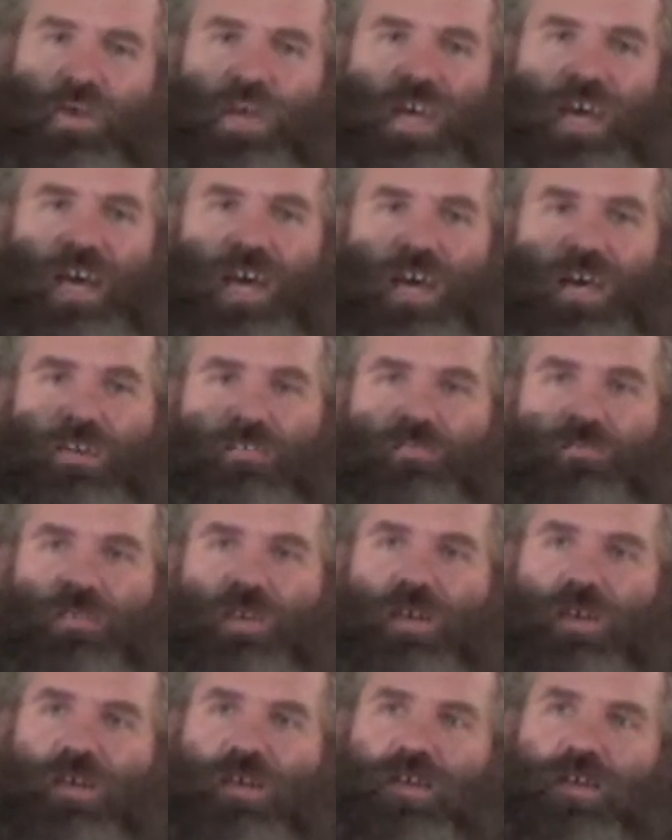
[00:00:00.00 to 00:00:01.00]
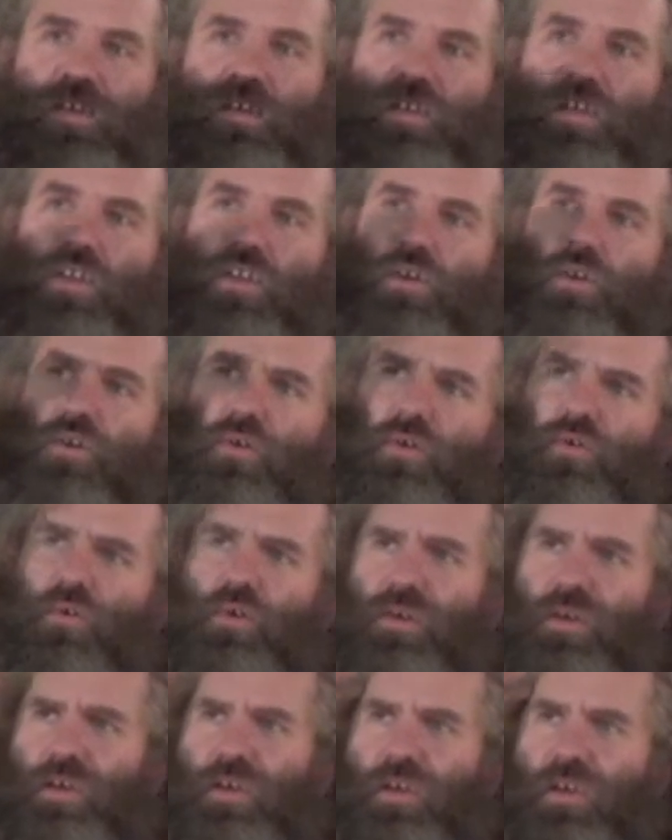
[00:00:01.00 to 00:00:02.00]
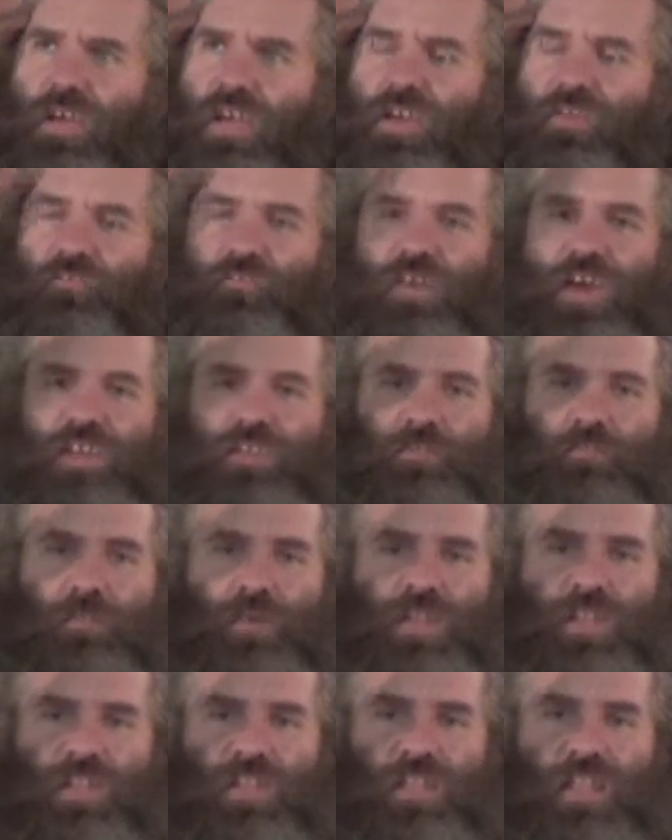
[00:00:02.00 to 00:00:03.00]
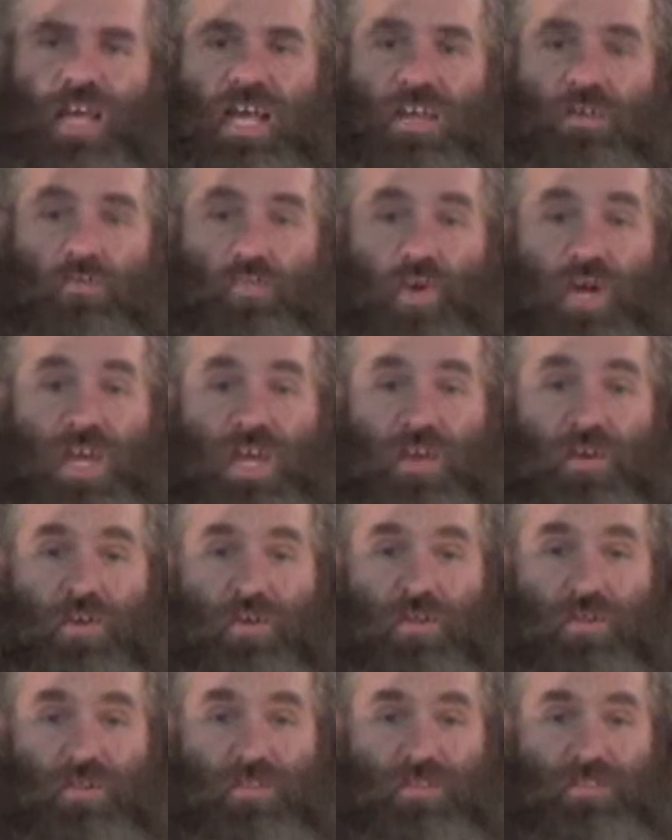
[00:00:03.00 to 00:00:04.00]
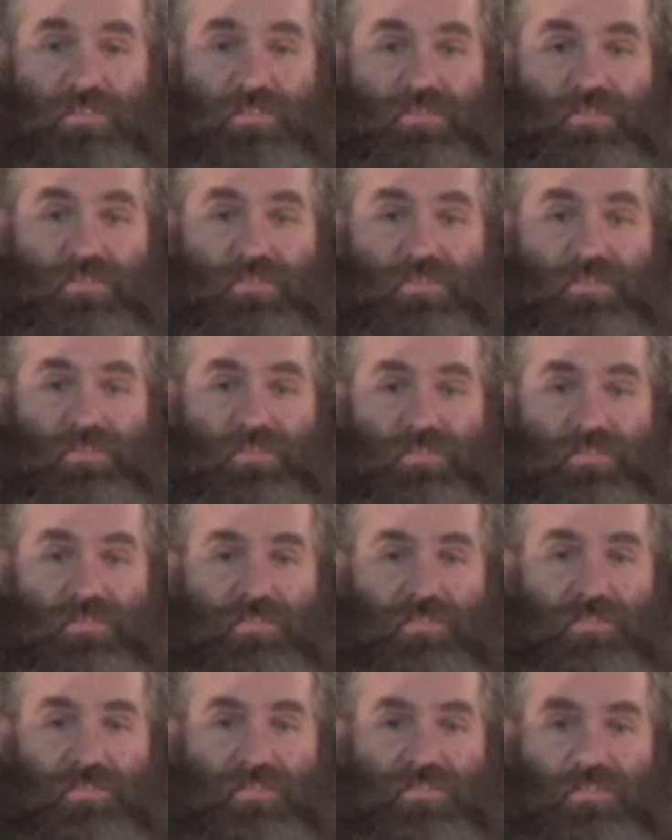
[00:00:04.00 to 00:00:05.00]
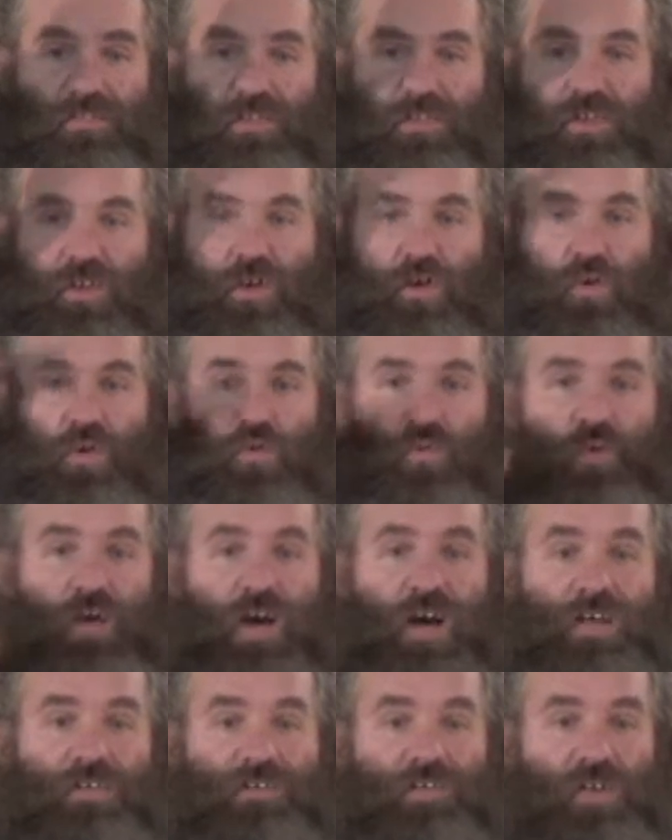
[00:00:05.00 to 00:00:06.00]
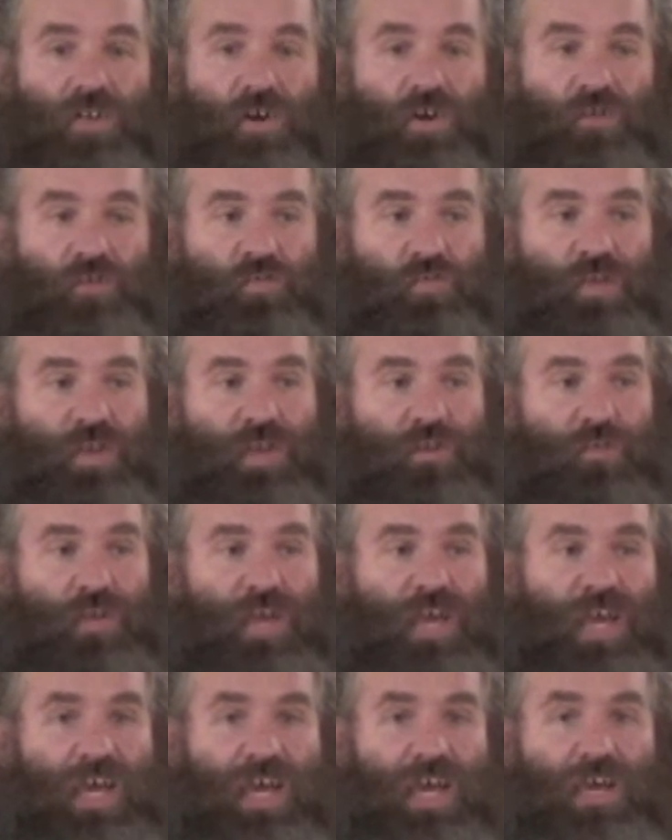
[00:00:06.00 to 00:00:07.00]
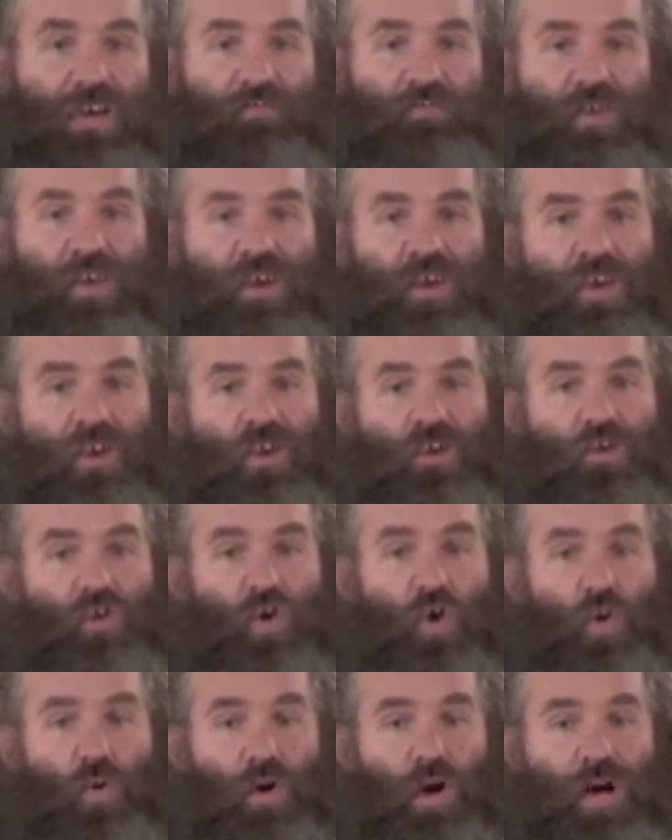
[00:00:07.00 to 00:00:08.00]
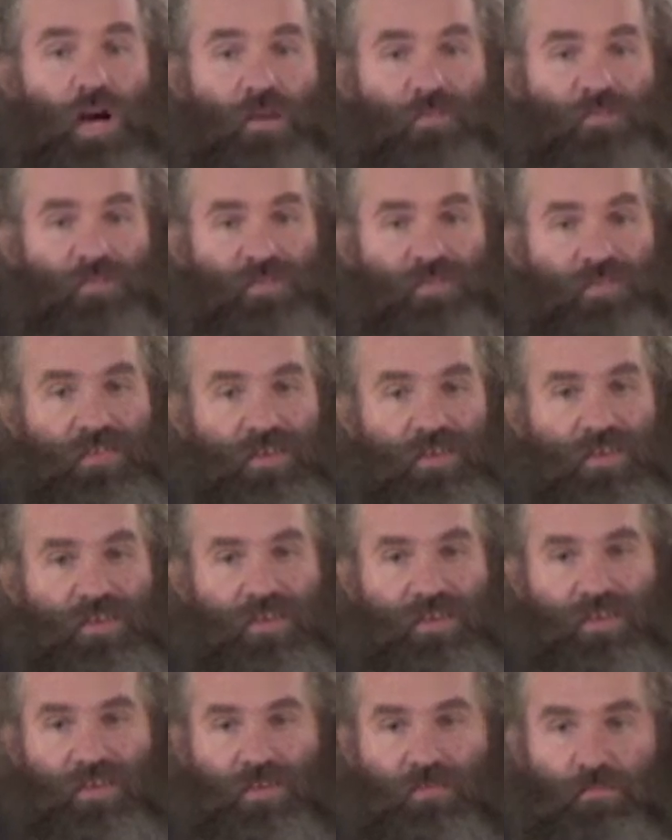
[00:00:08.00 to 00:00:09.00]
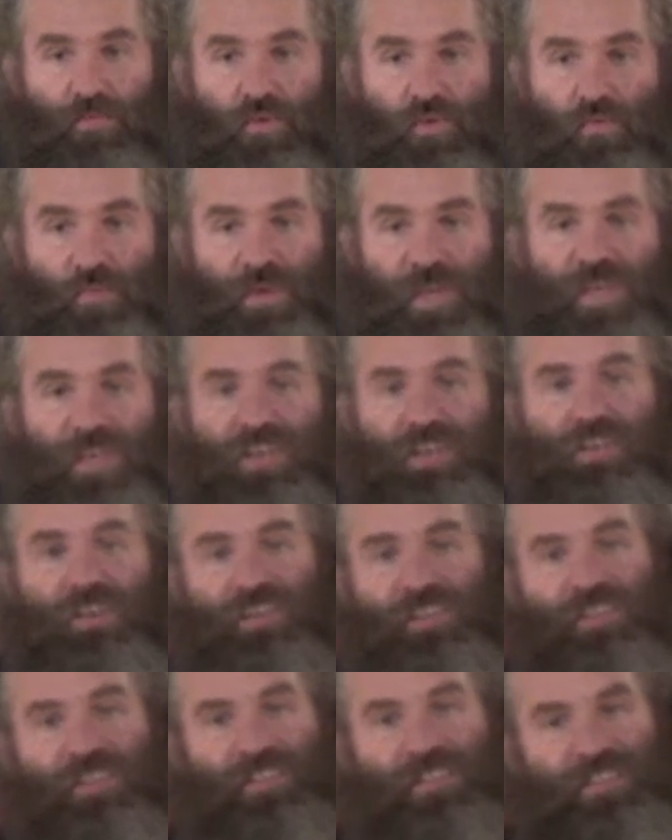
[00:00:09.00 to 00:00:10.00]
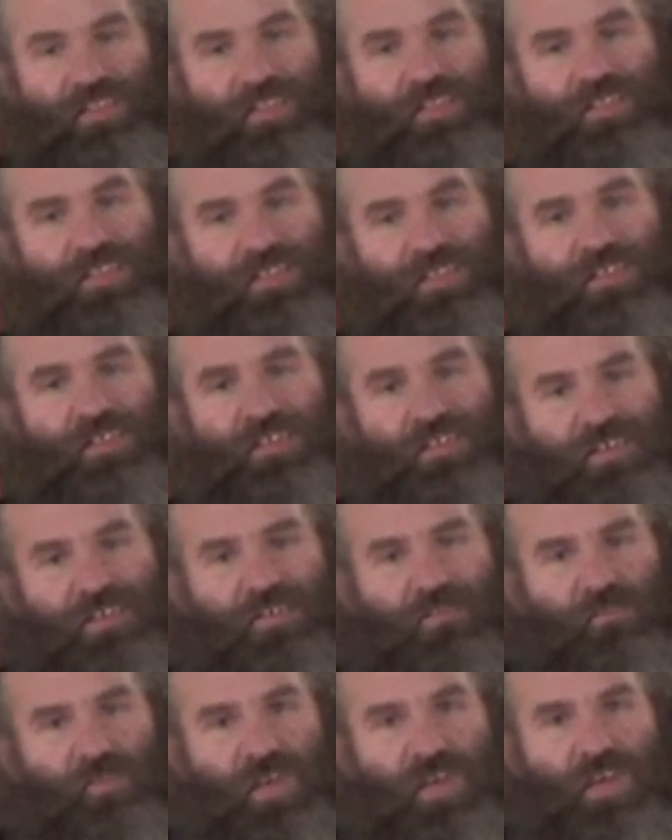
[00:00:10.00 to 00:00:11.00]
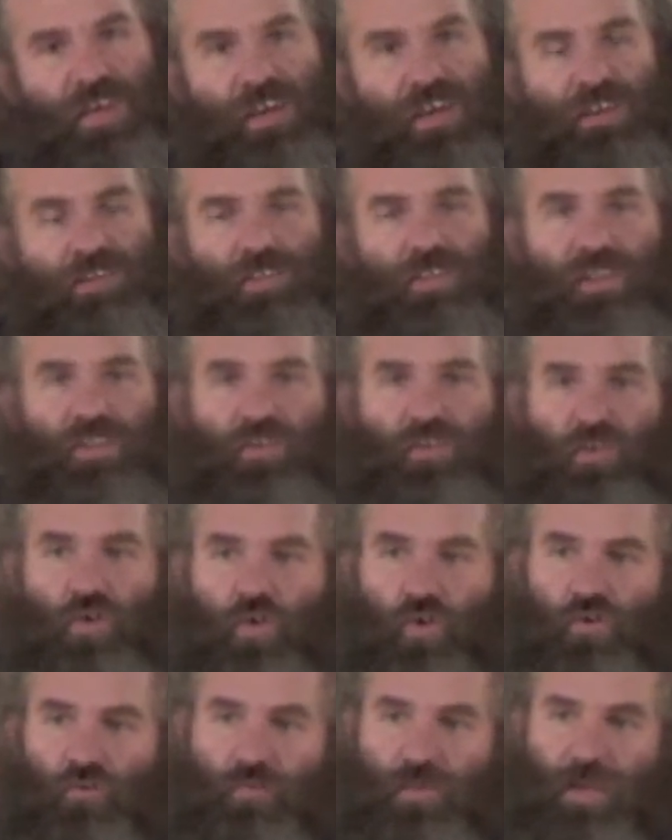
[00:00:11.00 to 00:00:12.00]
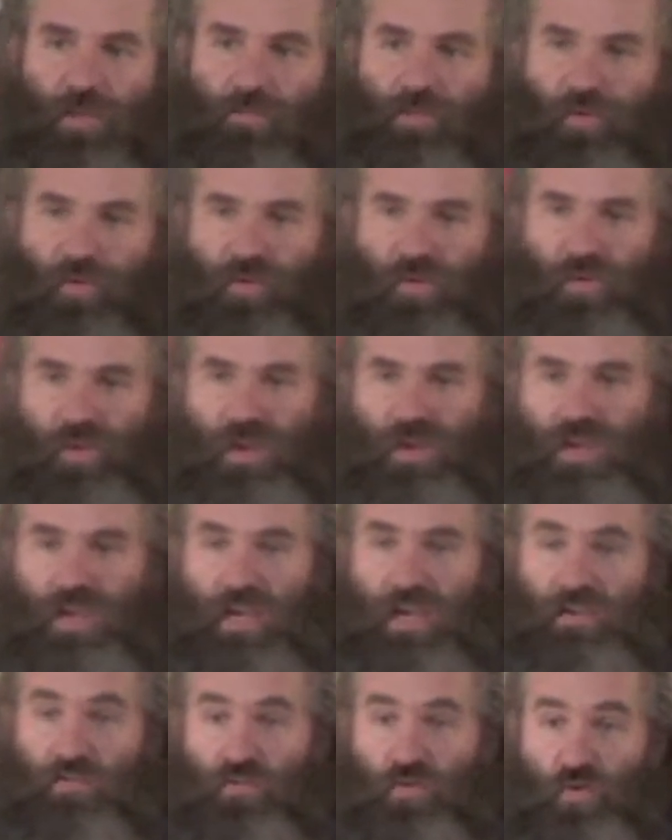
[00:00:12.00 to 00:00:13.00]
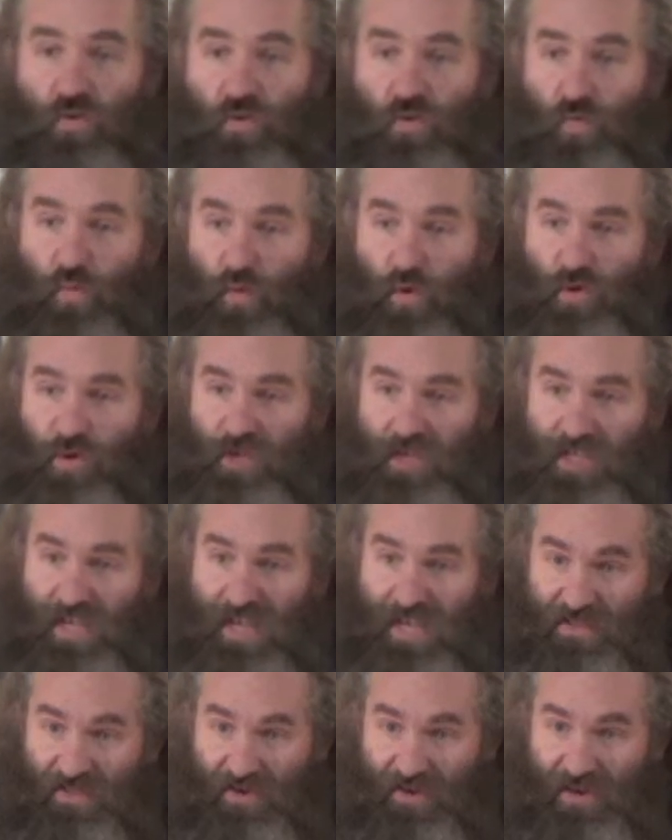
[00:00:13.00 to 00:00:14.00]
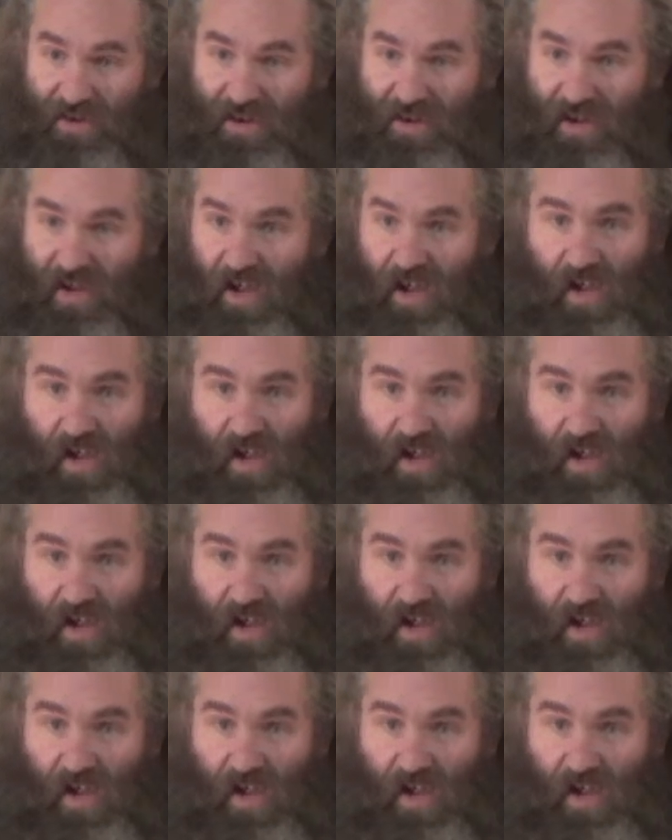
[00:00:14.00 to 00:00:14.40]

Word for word: we have, you know, investment in light rail, you know, across the country. We have co-ops booming because he shows people it's good to work together